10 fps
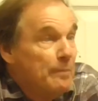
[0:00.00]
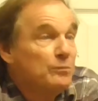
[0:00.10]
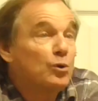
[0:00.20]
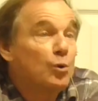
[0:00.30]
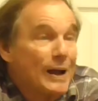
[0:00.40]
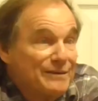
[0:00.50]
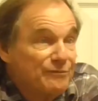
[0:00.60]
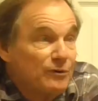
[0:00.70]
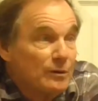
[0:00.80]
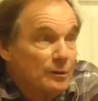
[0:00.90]
am
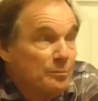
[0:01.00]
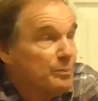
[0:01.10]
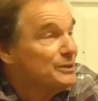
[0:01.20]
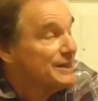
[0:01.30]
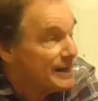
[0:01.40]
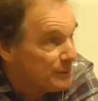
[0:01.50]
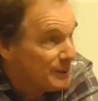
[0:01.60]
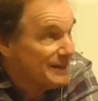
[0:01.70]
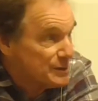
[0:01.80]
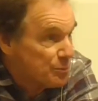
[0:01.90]
grateful,
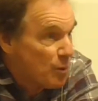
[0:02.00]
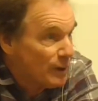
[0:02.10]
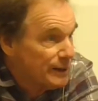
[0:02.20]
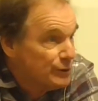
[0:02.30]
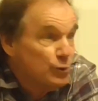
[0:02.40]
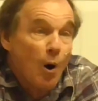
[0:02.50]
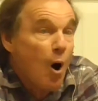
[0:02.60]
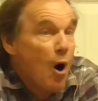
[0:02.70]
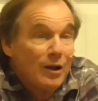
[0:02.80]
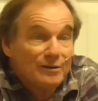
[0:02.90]
particularly this morning, to
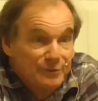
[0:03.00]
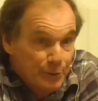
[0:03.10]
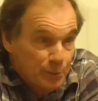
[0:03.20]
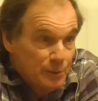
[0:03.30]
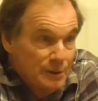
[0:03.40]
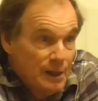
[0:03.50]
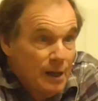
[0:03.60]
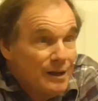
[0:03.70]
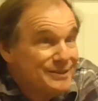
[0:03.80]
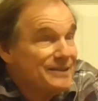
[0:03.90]
all of you,
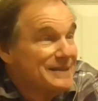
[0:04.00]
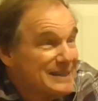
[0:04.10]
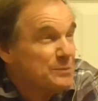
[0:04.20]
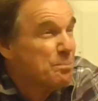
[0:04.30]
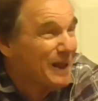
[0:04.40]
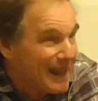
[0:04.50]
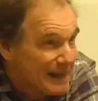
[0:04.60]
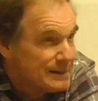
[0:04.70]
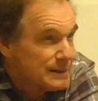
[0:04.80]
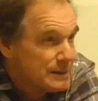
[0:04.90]
to this
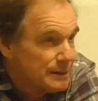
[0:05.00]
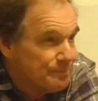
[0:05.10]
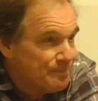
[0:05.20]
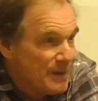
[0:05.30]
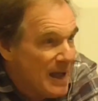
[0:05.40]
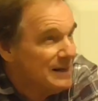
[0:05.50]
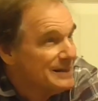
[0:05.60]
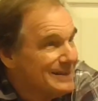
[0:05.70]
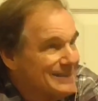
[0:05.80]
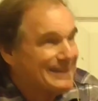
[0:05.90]
place,
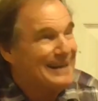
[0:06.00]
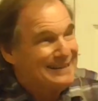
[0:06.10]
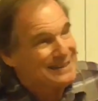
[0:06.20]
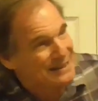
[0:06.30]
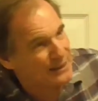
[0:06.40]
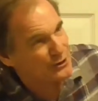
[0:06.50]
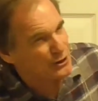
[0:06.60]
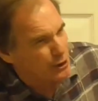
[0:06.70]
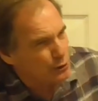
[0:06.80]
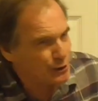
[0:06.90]
to this
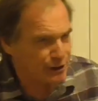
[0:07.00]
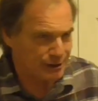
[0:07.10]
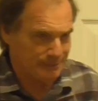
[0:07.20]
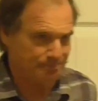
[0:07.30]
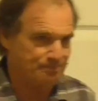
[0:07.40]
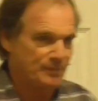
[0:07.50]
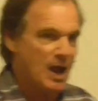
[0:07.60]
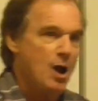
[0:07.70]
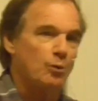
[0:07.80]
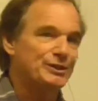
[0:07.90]
institution,
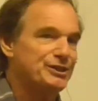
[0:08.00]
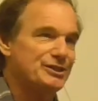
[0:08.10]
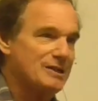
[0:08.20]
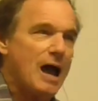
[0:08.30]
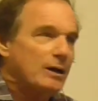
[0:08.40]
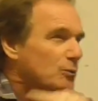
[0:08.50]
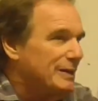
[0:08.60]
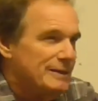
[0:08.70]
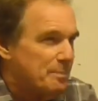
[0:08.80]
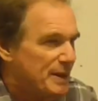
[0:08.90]
which is not
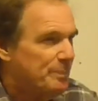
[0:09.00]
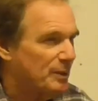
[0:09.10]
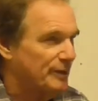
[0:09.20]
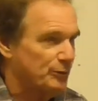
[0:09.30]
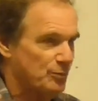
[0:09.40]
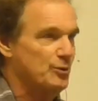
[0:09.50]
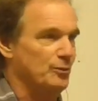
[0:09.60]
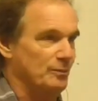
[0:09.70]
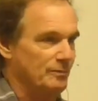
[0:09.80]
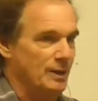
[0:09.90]
only the people in the
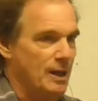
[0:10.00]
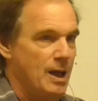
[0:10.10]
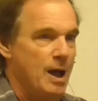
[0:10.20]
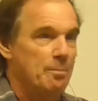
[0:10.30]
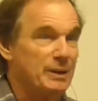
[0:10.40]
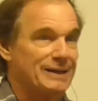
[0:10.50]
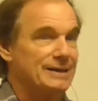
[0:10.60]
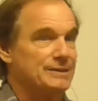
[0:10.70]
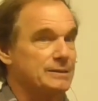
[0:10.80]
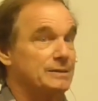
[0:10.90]
room, but
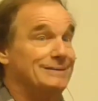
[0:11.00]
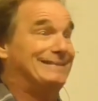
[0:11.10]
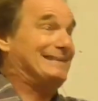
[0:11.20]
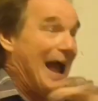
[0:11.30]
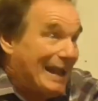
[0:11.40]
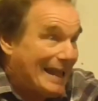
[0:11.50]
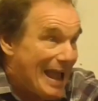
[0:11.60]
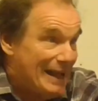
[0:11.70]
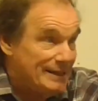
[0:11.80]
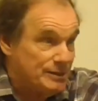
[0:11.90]
is
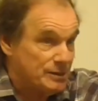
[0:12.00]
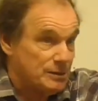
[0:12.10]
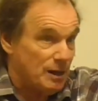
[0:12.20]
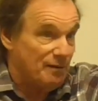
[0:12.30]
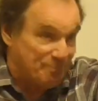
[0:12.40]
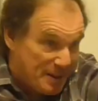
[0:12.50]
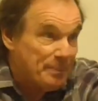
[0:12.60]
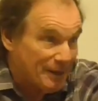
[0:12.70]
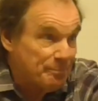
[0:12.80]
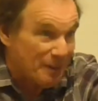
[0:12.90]
decades of
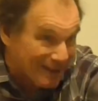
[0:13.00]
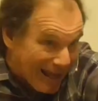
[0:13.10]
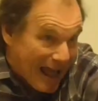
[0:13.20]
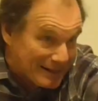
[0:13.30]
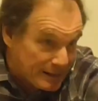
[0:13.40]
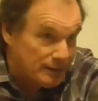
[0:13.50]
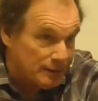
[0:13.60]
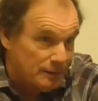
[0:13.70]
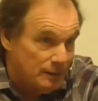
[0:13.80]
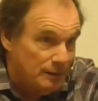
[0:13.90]
people in
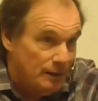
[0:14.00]
Palatka